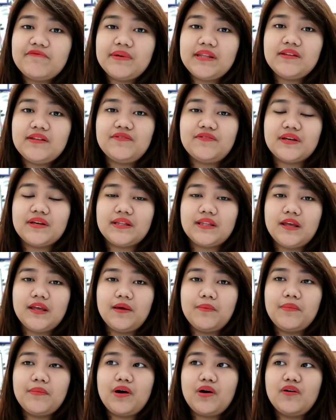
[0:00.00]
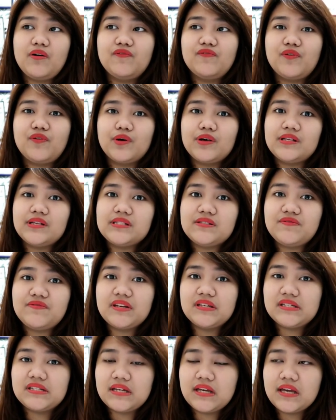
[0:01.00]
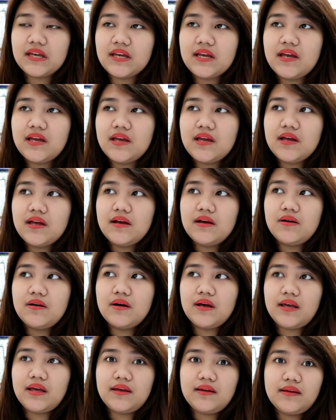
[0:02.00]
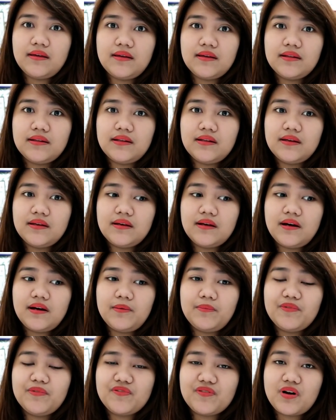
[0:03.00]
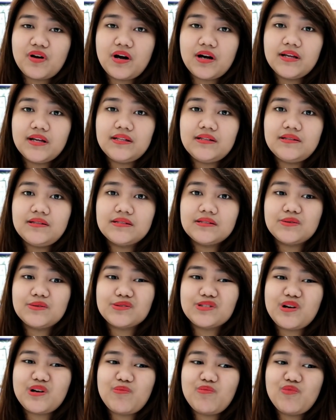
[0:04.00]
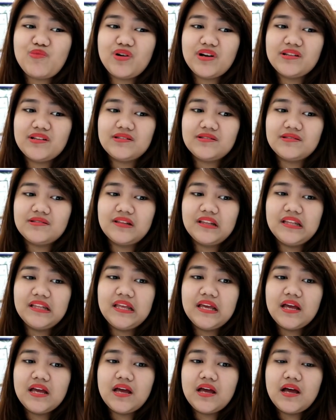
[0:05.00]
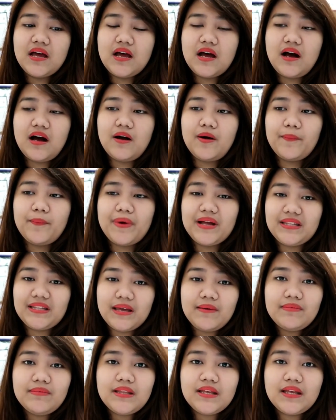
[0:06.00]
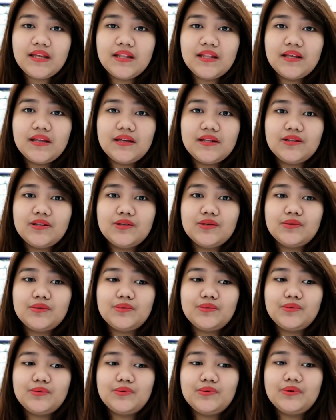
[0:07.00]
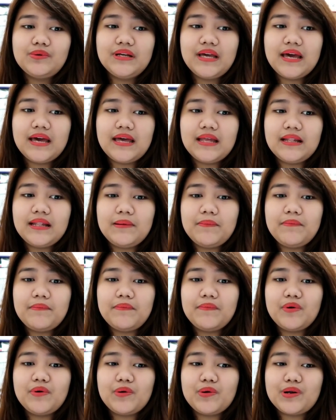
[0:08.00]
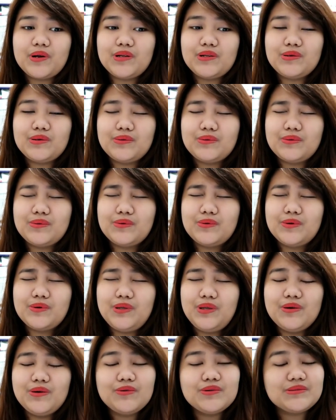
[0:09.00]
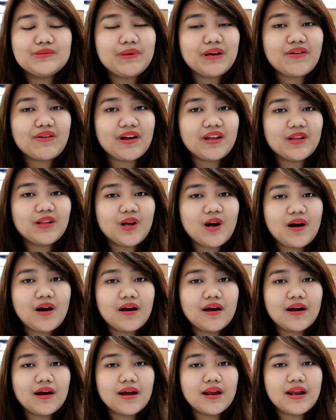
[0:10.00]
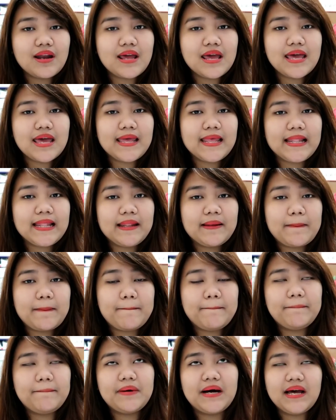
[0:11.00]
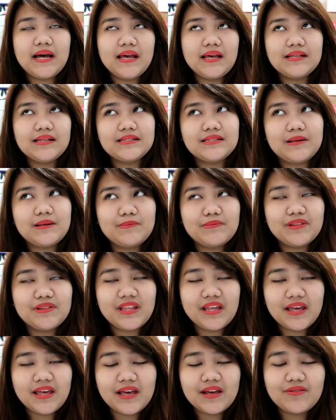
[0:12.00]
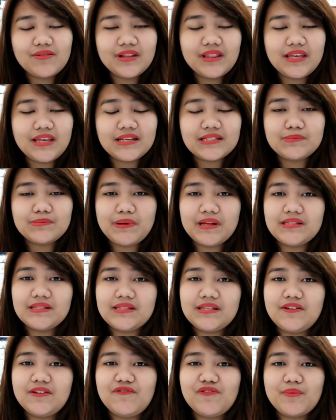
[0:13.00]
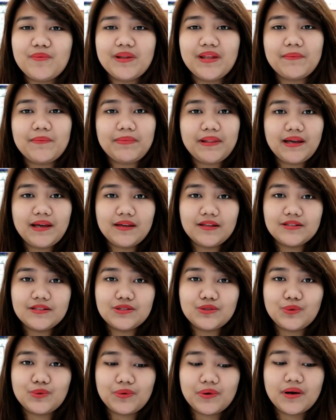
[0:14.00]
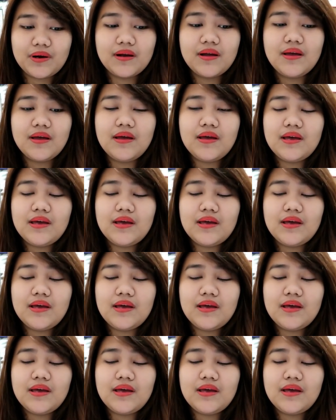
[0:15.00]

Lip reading: I've been a victim of voice phishing and fraud. So someone attempted to get or to use my credit card and buy something really expensive from an appliance store.